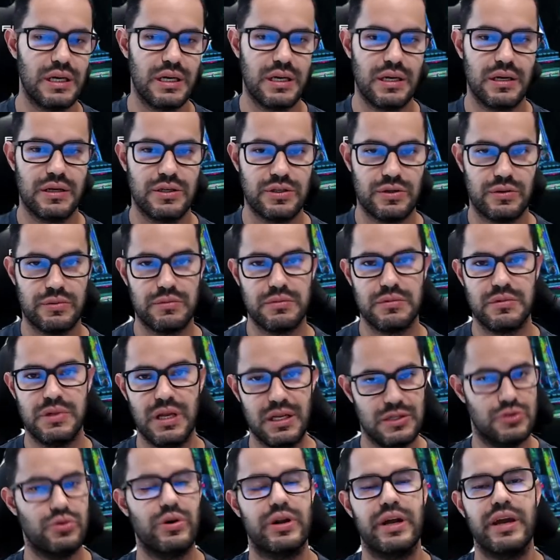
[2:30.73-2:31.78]
So
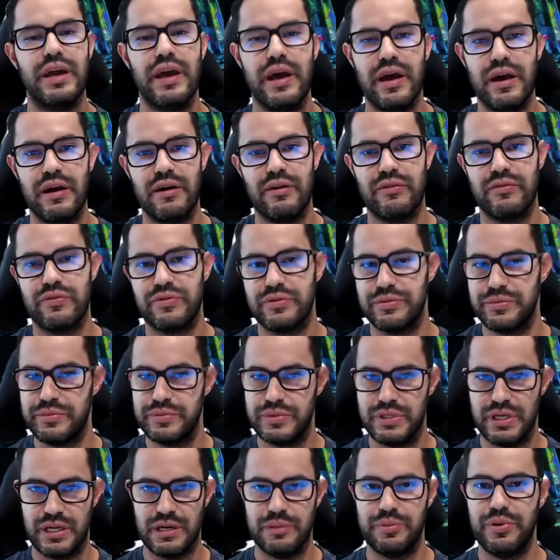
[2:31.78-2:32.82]
that's what I have
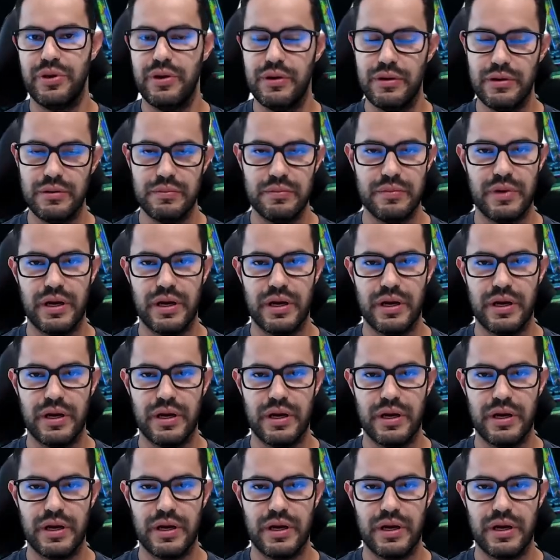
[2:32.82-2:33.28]
set up here.